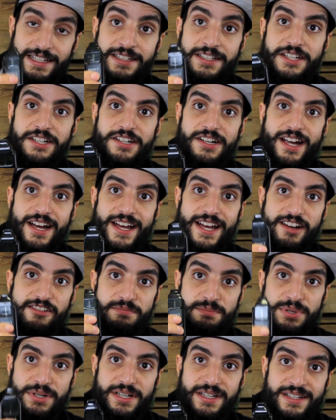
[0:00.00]
In here, I
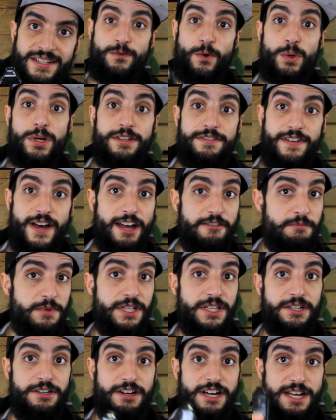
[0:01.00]
have put 45
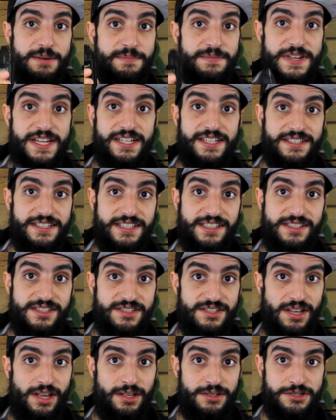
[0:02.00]
milligram nicotine
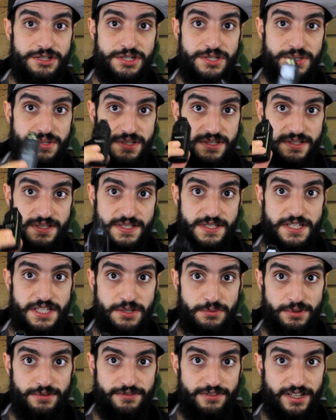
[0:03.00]
salt juice,
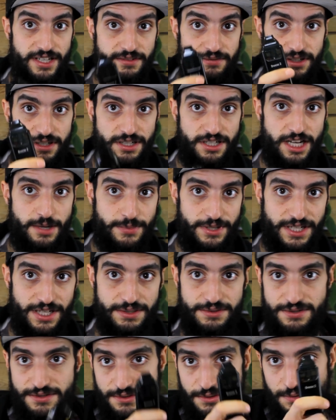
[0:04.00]
secret flavor coming
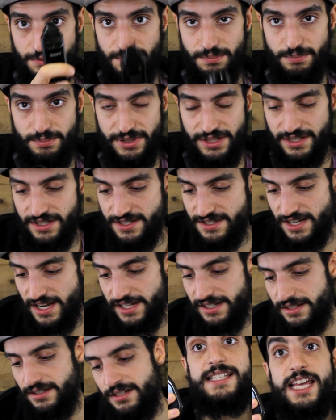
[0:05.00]
out soon, be
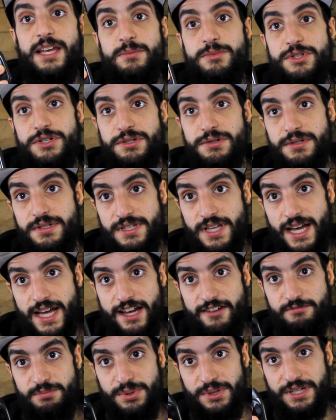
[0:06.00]
excited. Same juice I
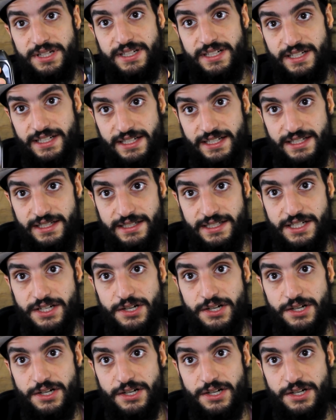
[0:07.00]
have put in